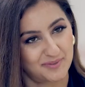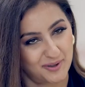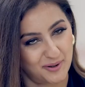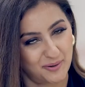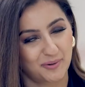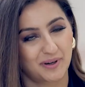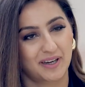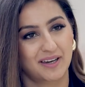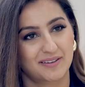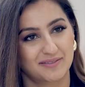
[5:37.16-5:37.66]

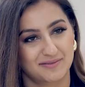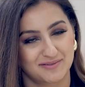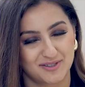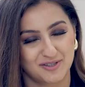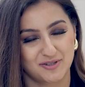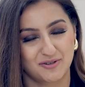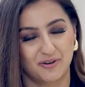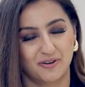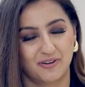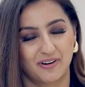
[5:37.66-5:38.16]
Okay,
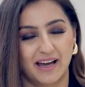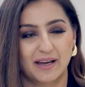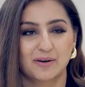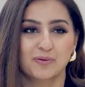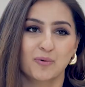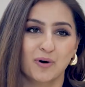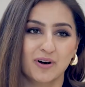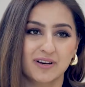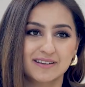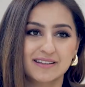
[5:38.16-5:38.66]
sure.
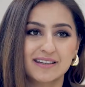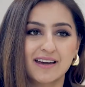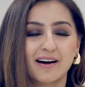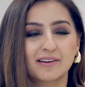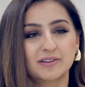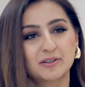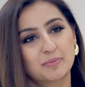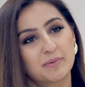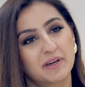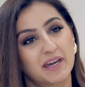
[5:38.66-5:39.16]
And what are the
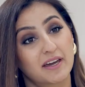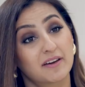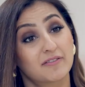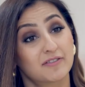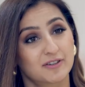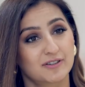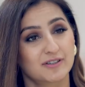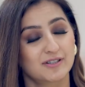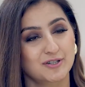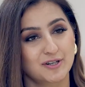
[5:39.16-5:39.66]
other
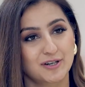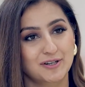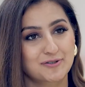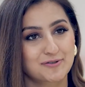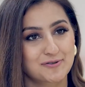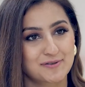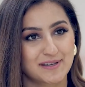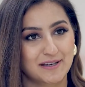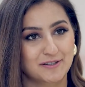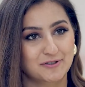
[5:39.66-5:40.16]
behavioral
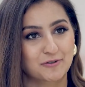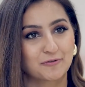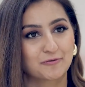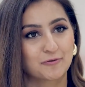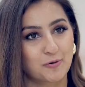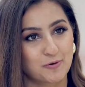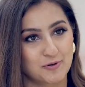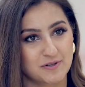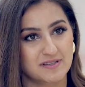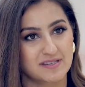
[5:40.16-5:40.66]
changes that you've
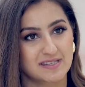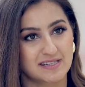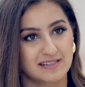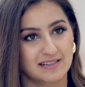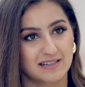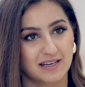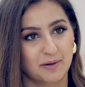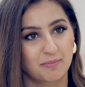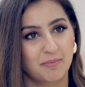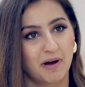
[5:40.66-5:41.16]
noticed
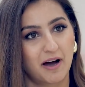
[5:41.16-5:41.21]
in him